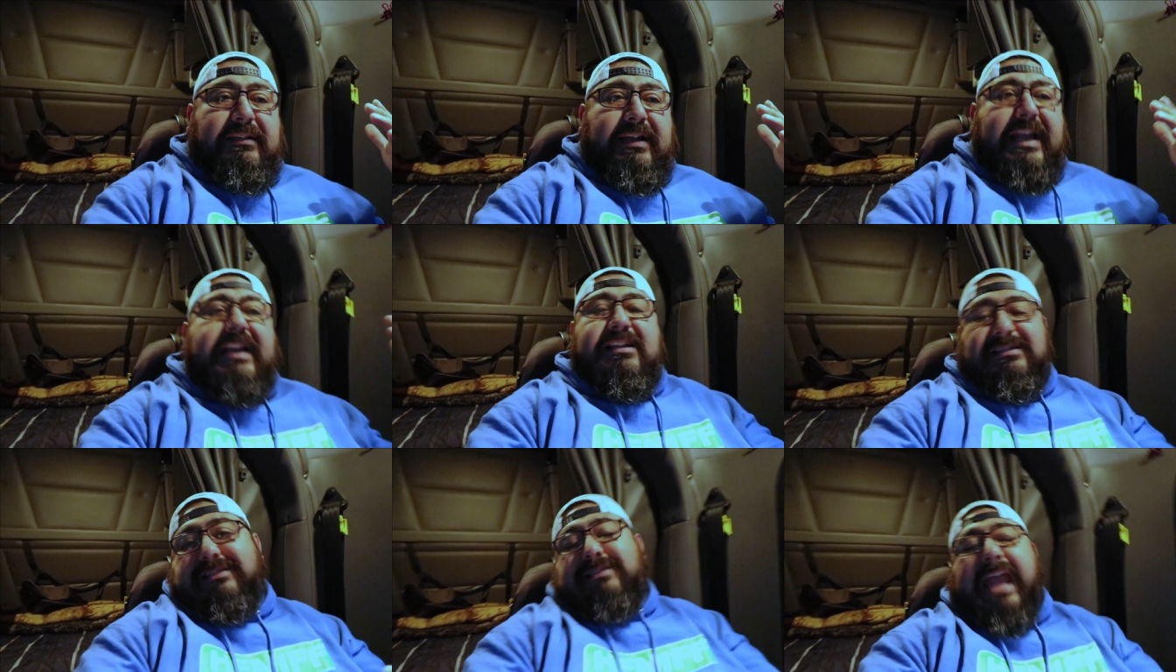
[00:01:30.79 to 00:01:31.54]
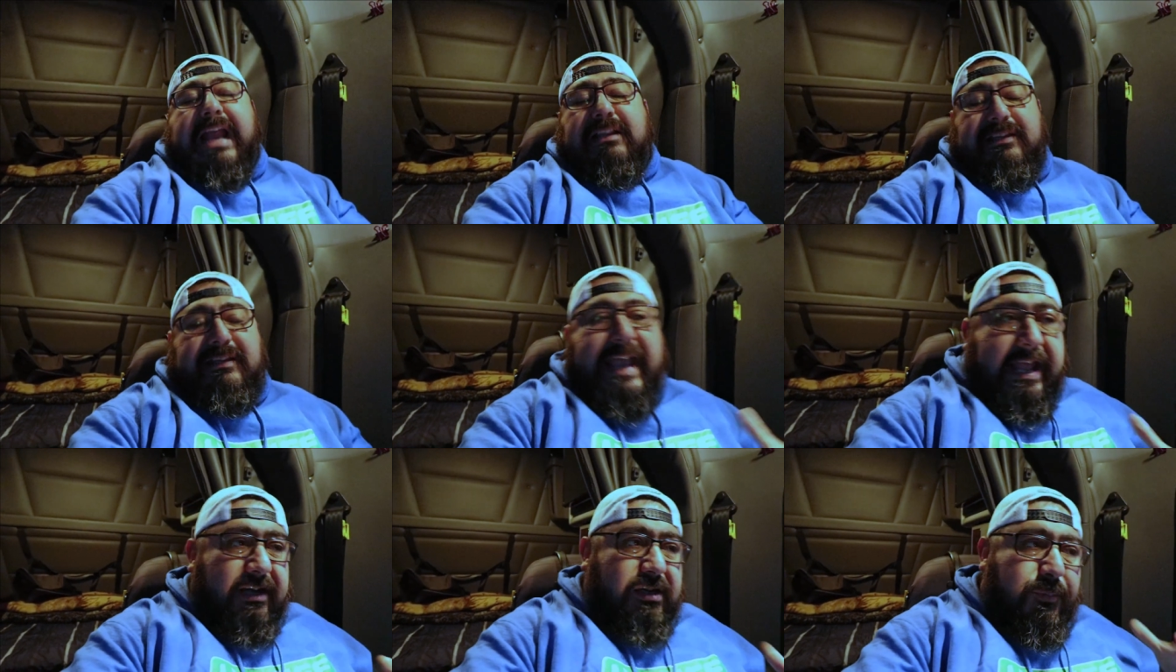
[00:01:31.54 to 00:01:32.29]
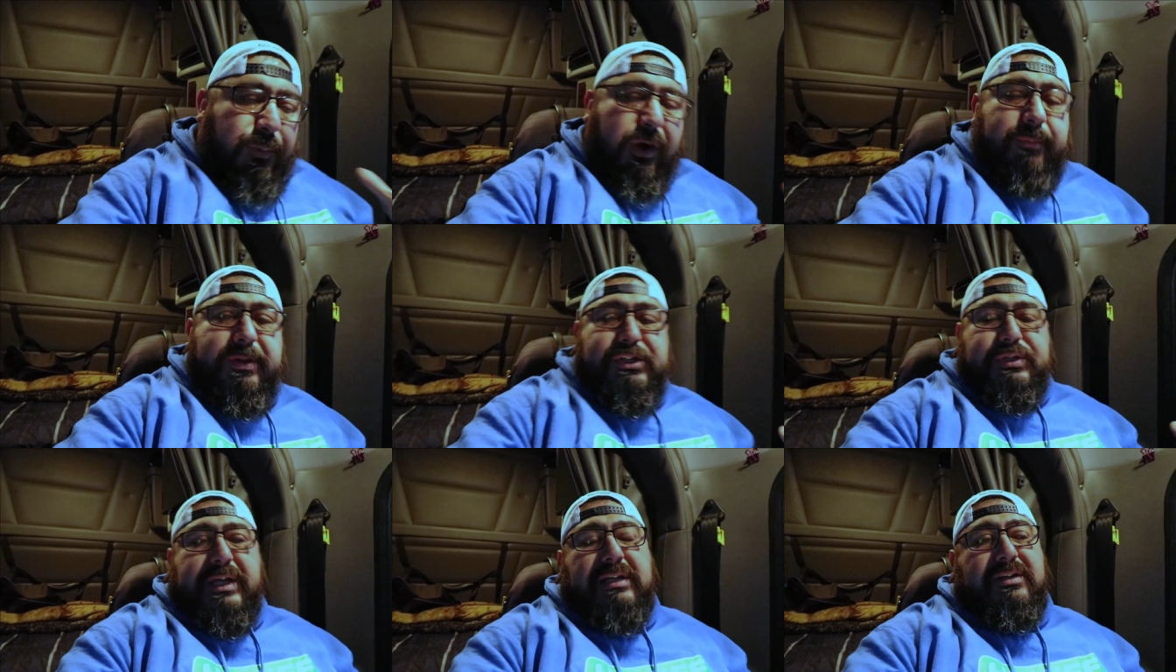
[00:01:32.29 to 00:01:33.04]
it is exactly that. A compartment
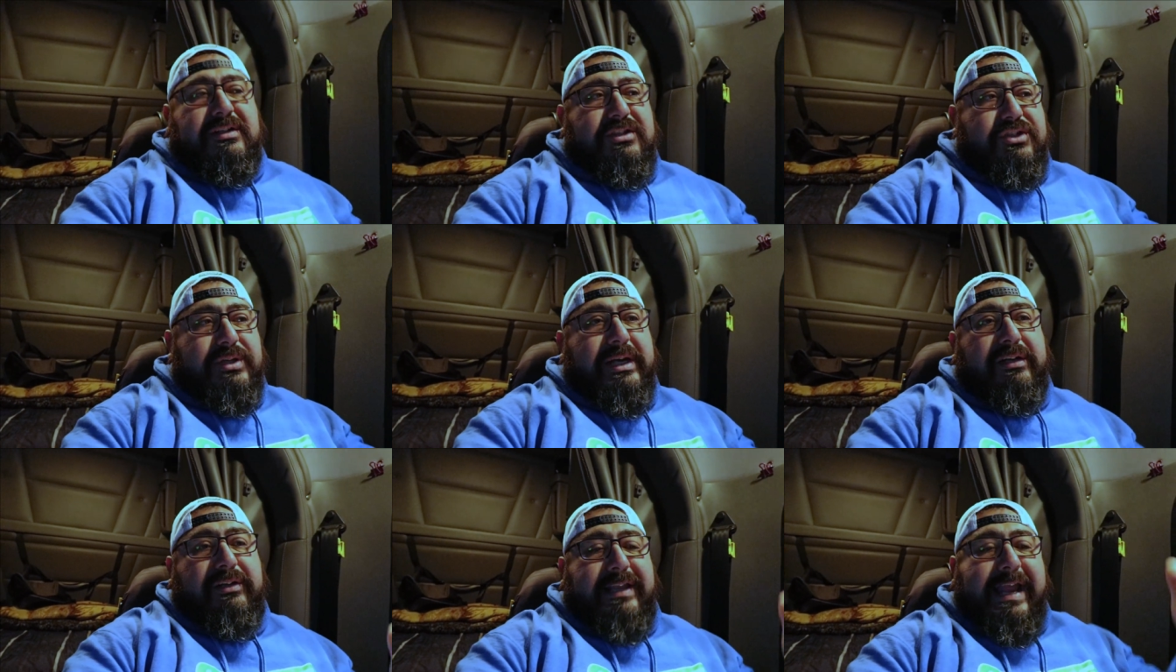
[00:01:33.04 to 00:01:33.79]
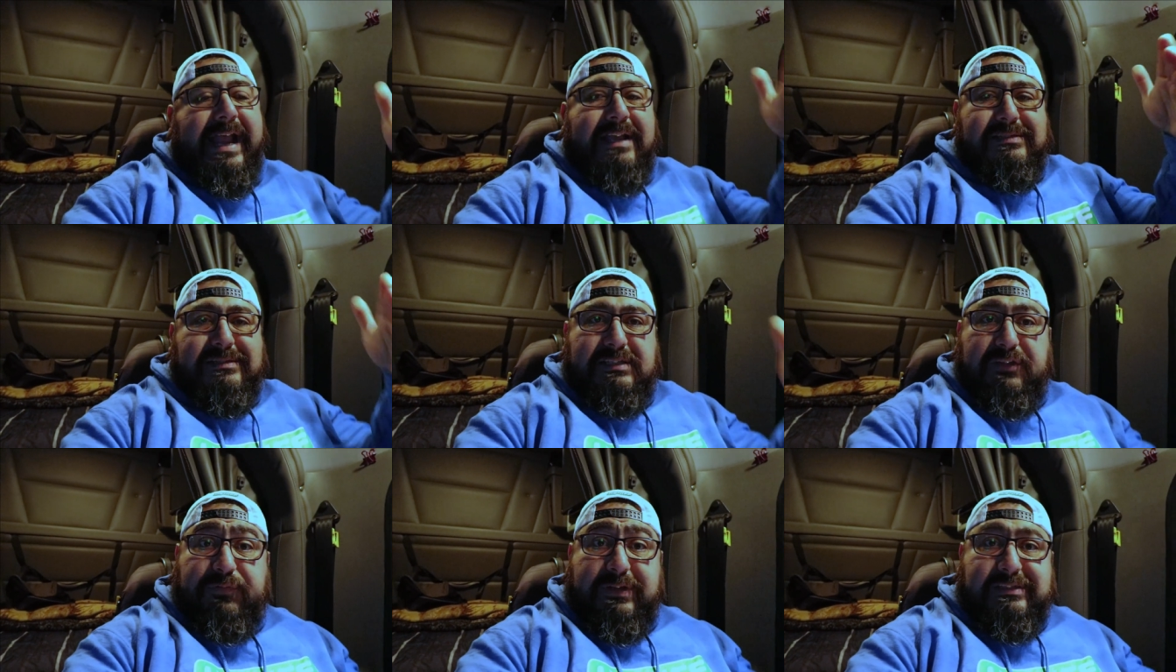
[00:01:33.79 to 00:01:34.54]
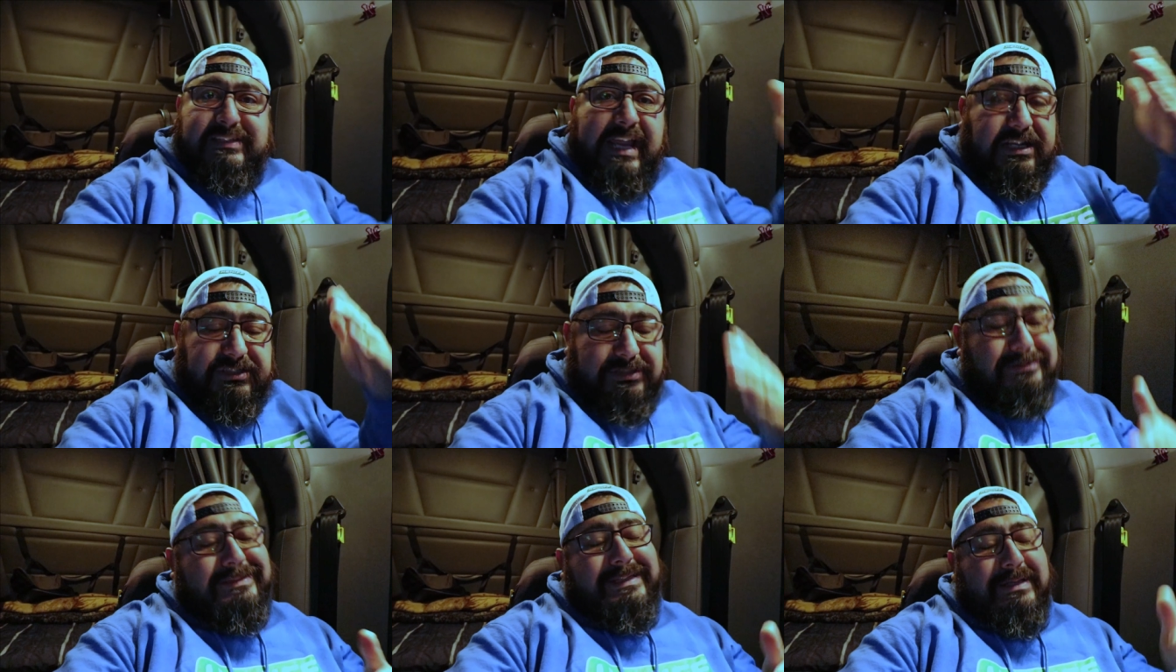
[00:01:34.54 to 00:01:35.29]
trailer is a trailer that has different
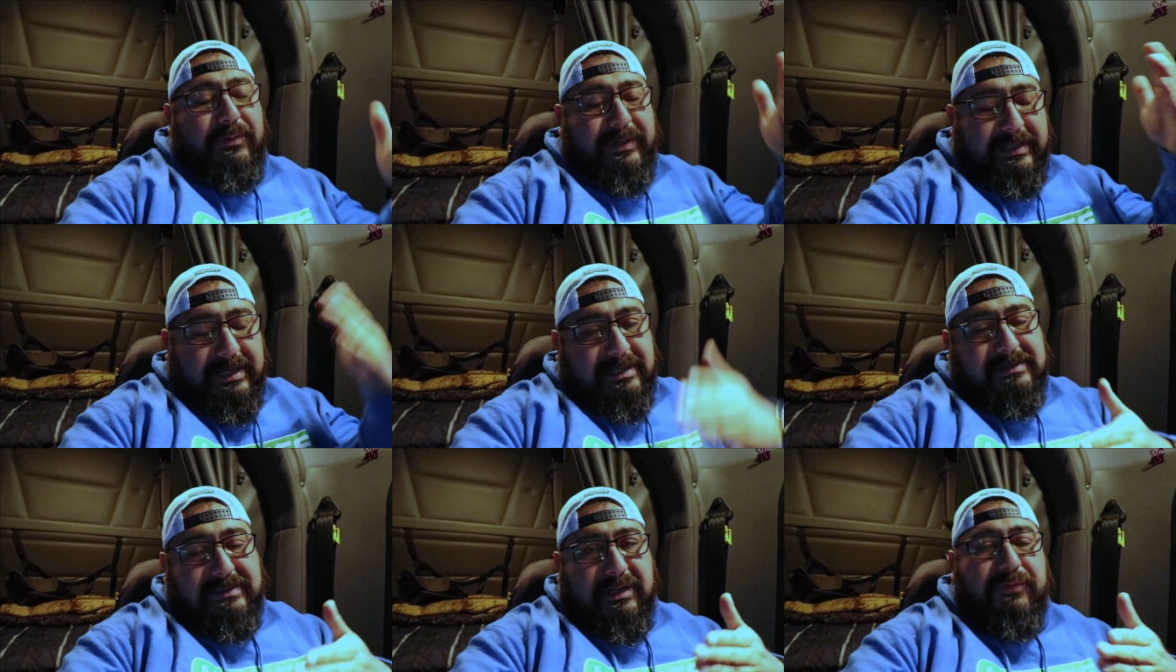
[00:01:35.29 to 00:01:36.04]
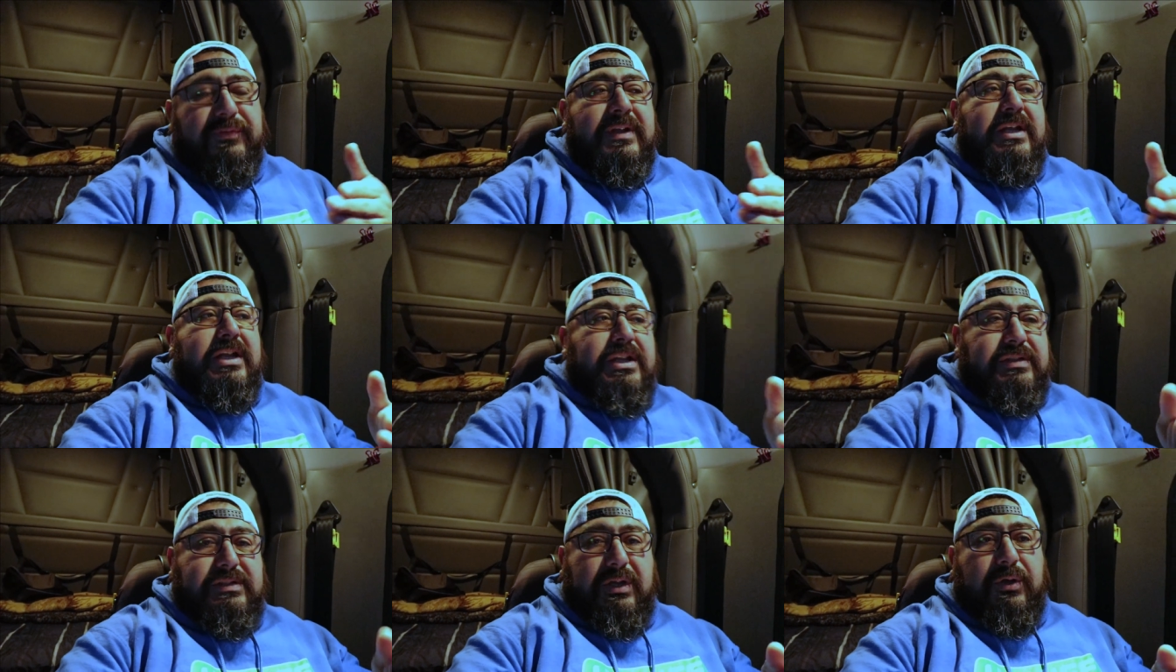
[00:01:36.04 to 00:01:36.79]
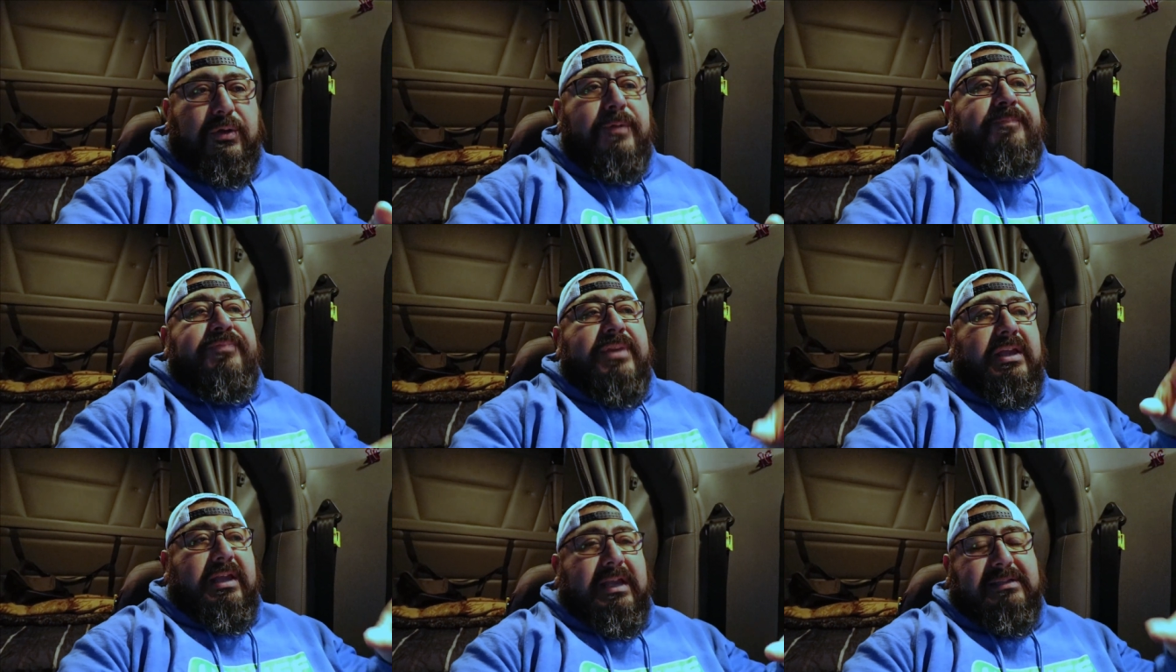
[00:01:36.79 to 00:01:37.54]
sections within itself. So
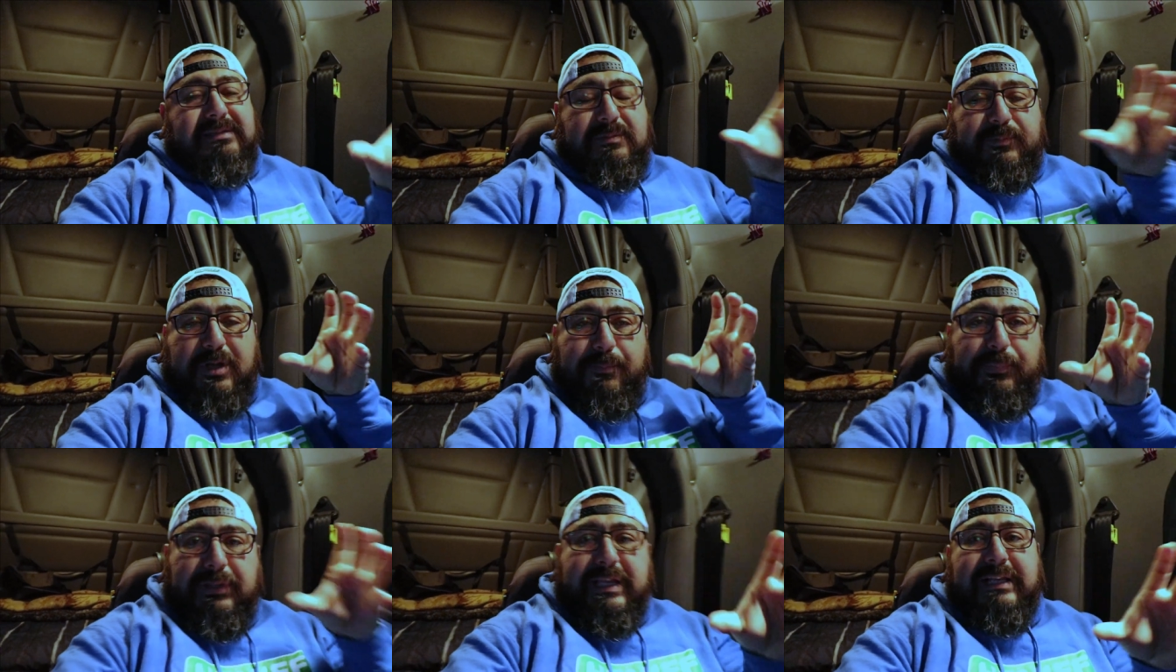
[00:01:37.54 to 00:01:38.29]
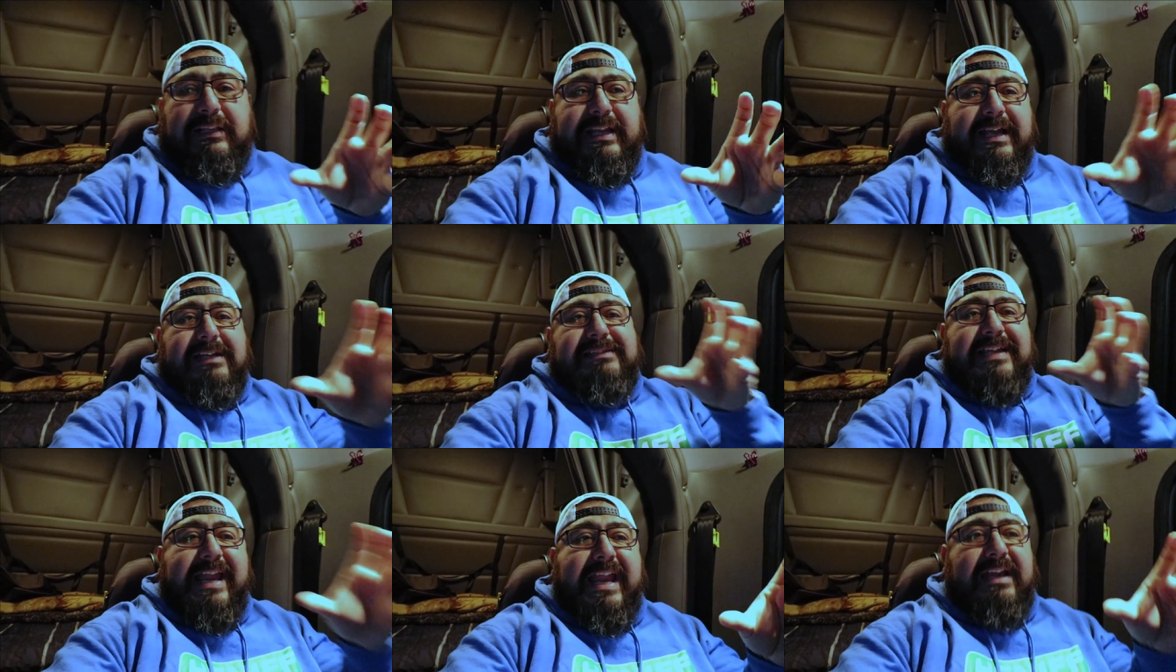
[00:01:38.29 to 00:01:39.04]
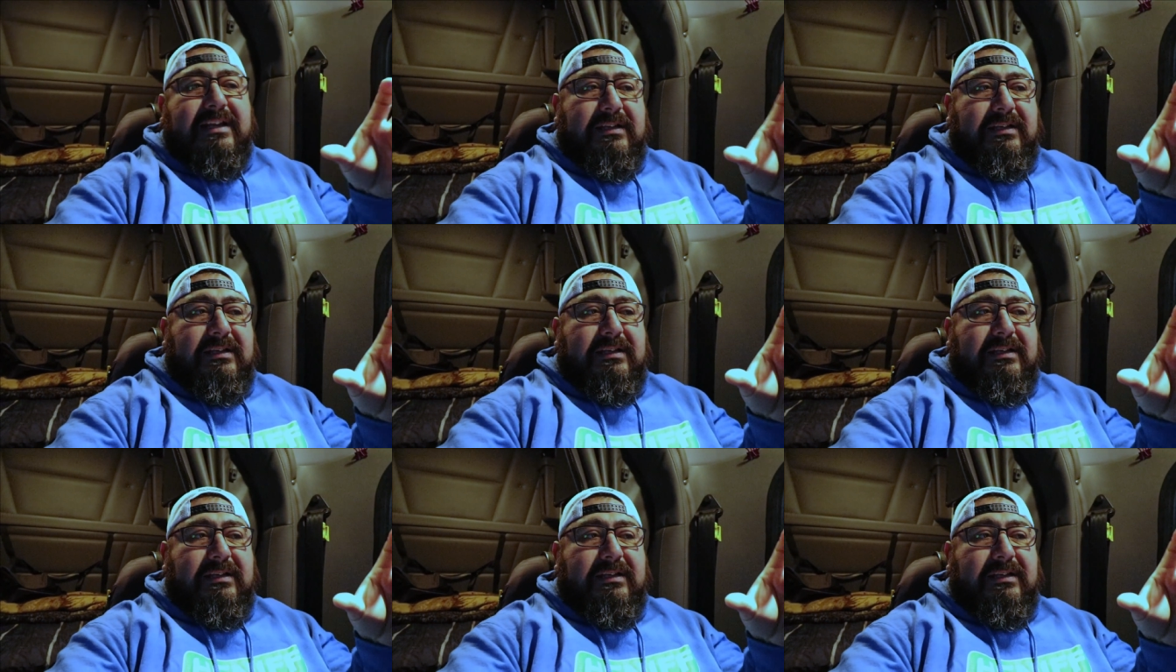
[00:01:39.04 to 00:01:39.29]
it's completely a tank.